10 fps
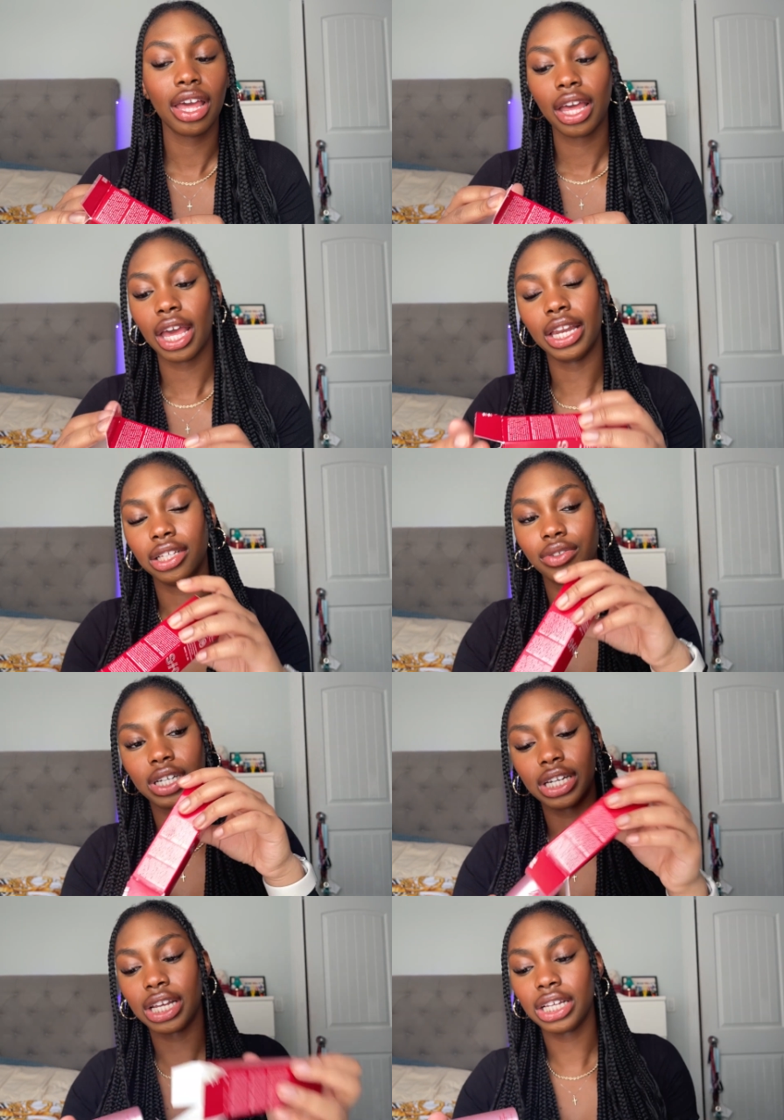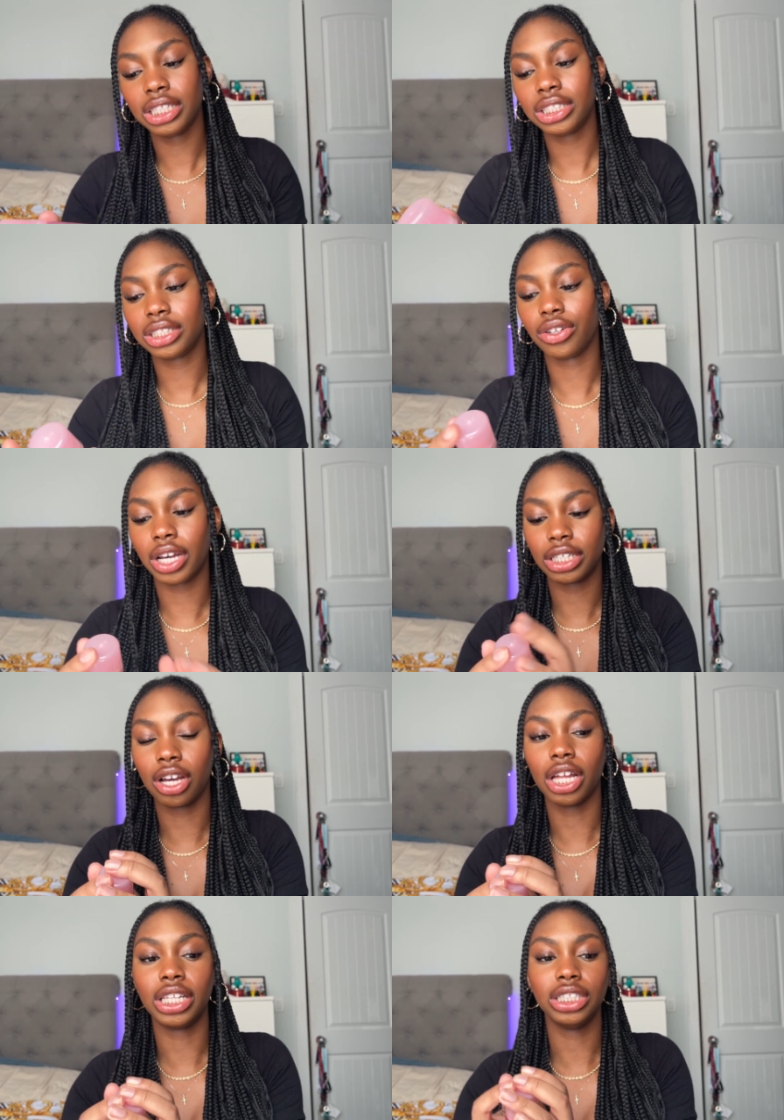it is what it is so i
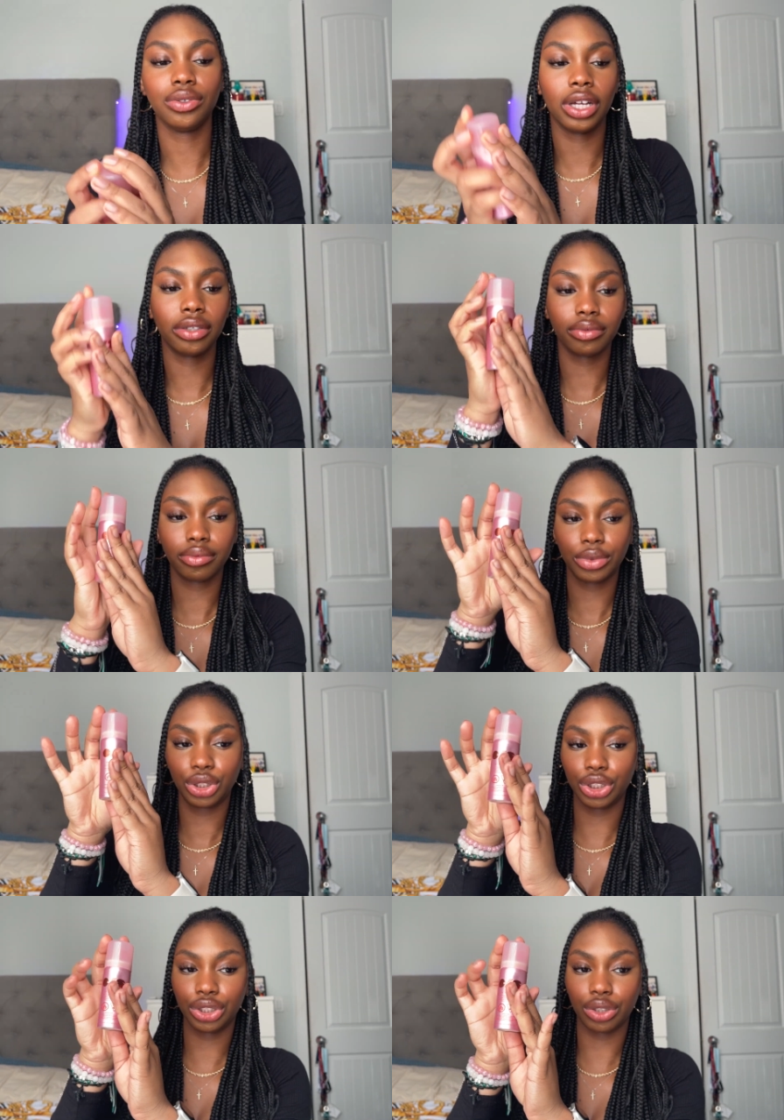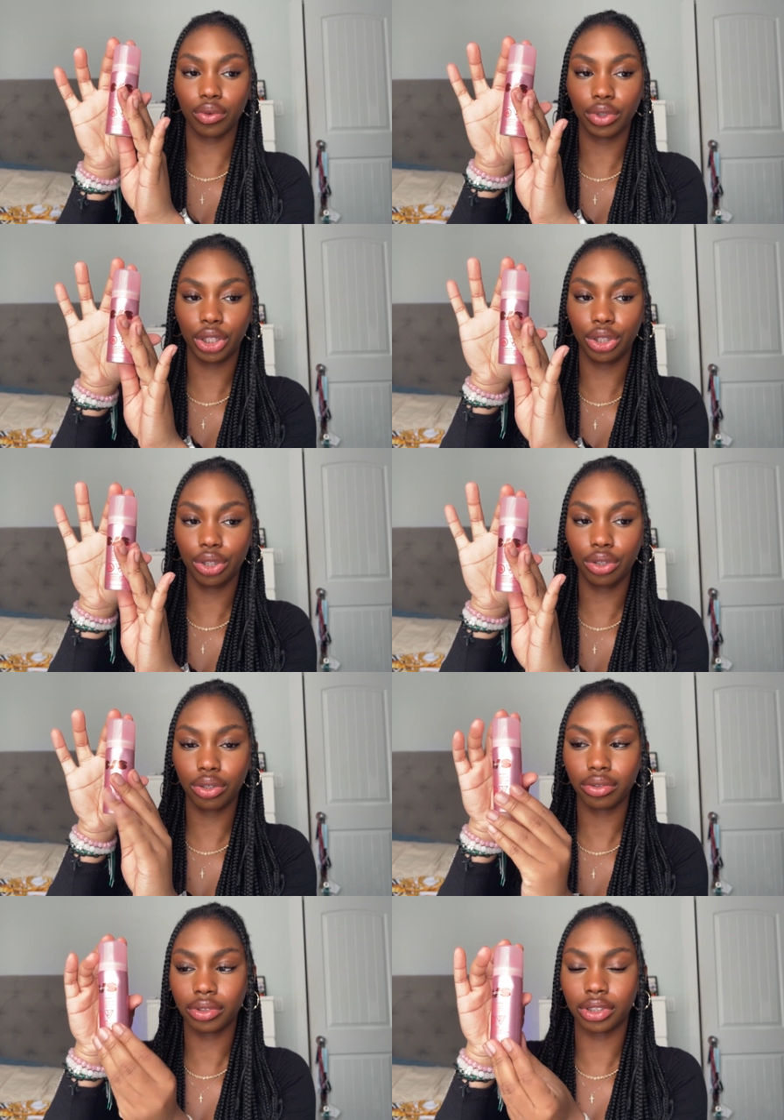got this one she's so
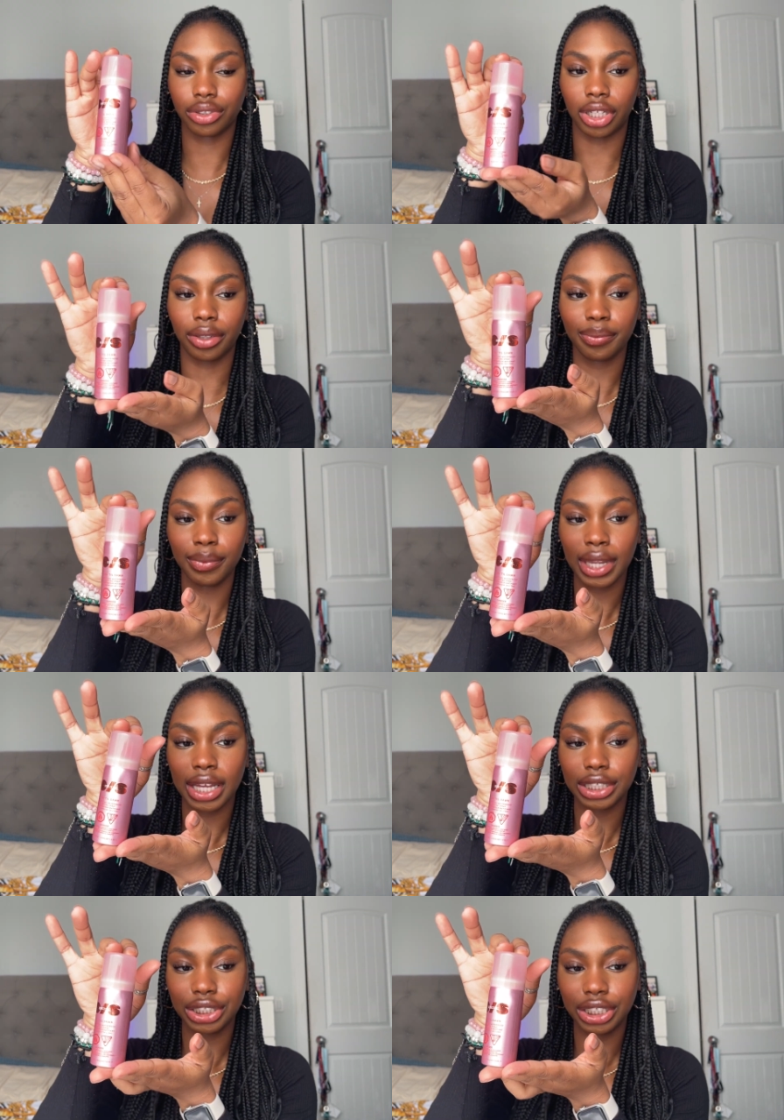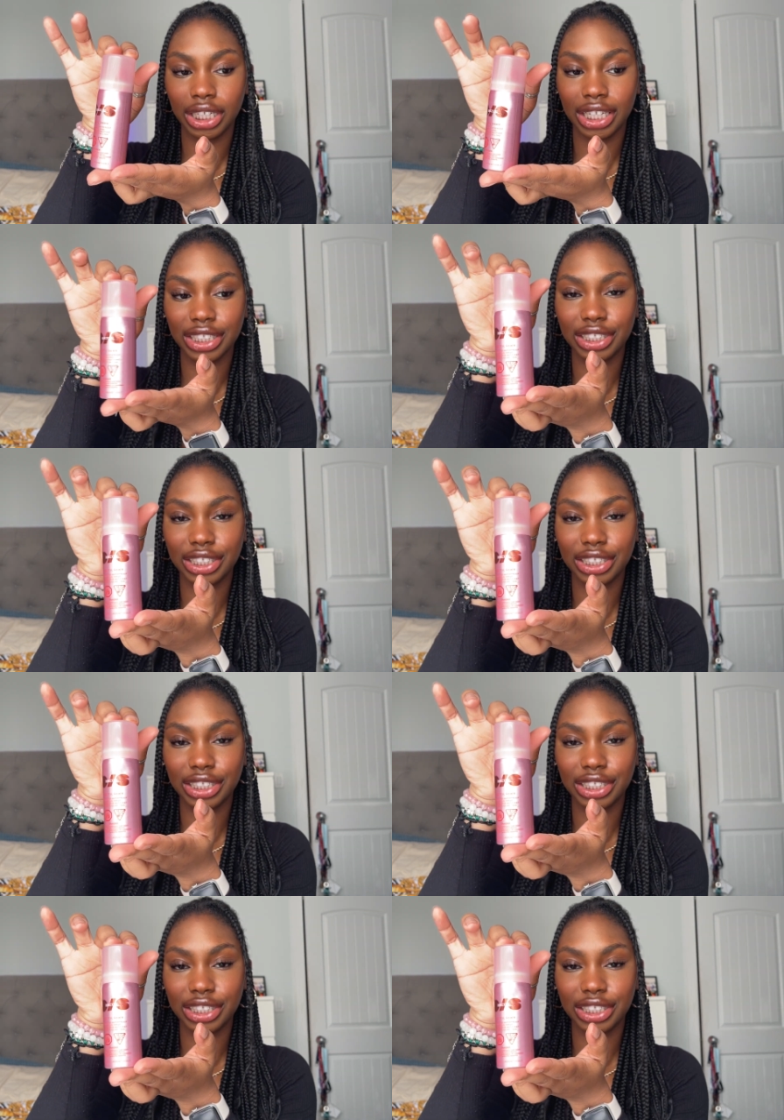cute i'm sorry she is